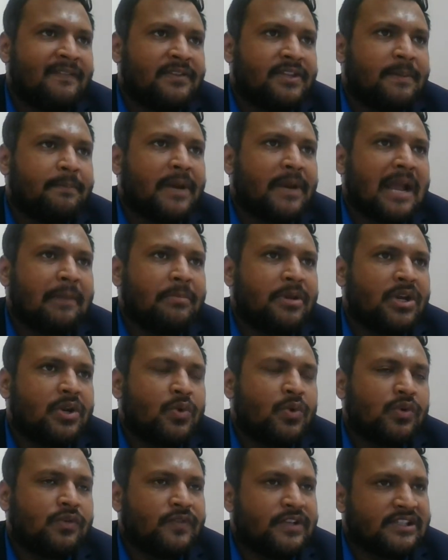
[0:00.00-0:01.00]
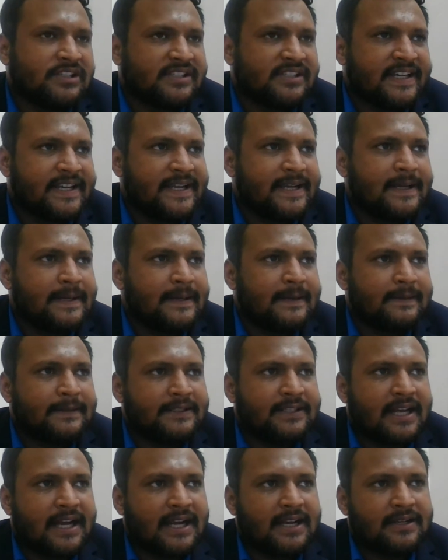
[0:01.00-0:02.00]
the primary rule will say
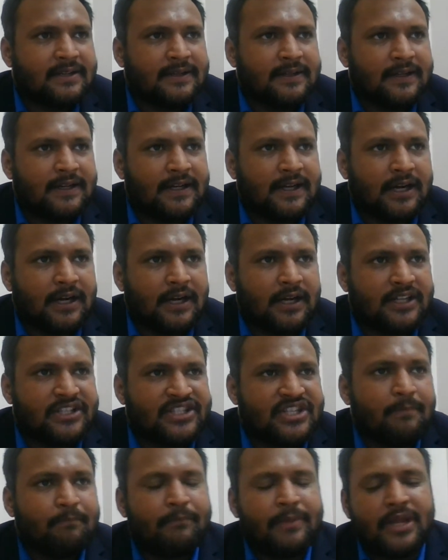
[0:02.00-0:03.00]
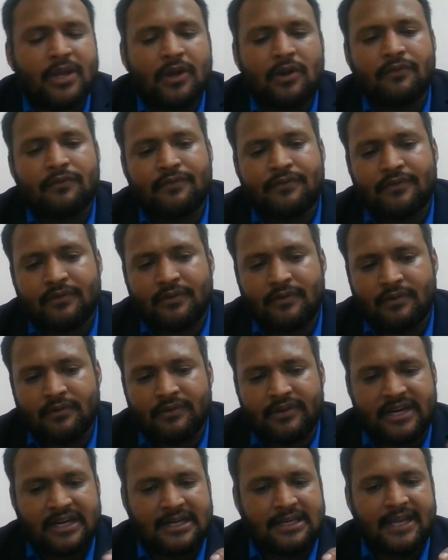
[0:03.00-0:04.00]
that uh, jumping of
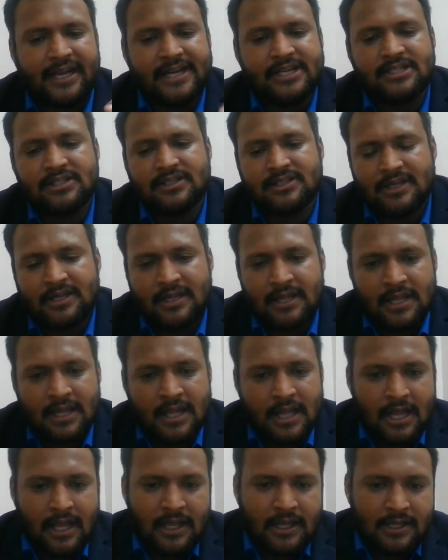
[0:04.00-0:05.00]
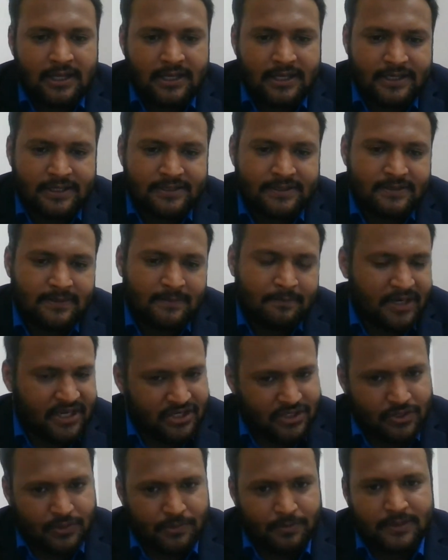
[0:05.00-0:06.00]
red lights is
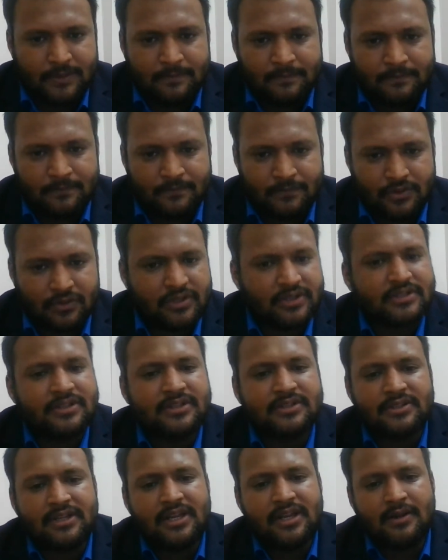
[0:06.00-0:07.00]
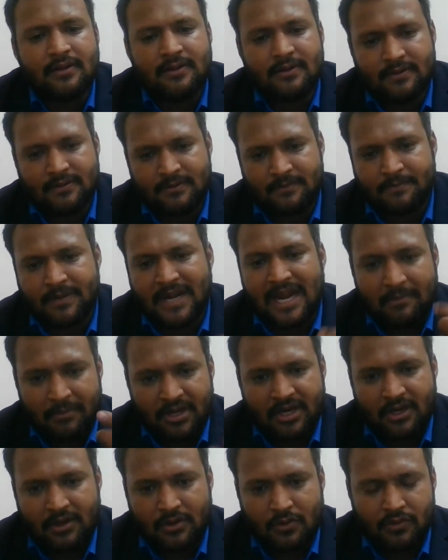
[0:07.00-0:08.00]
punishable. So this is the
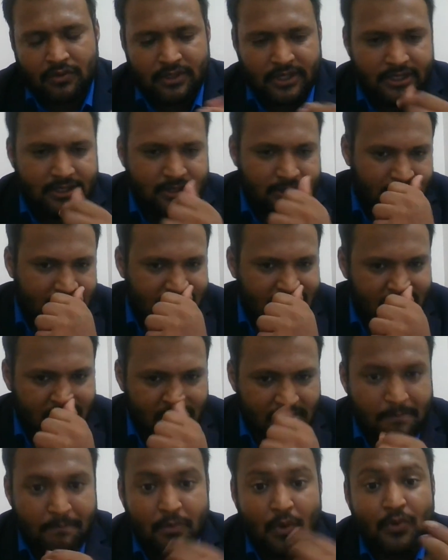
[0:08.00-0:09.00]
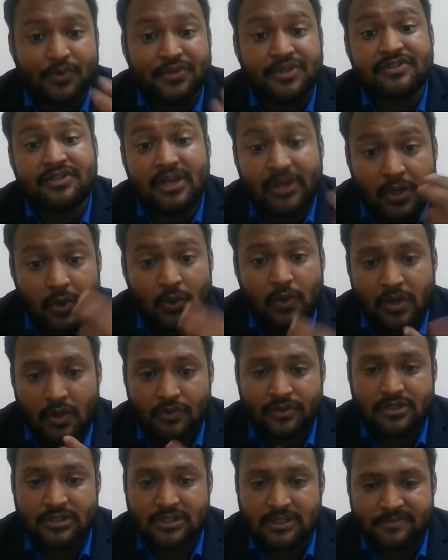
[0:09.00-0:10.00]
primary rule. It imposes the duty
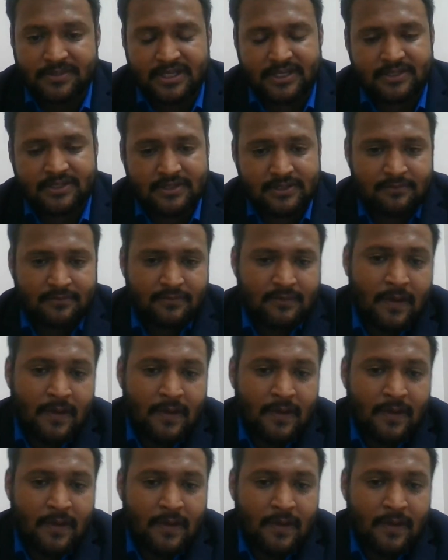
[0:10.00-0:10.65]
on the subjects.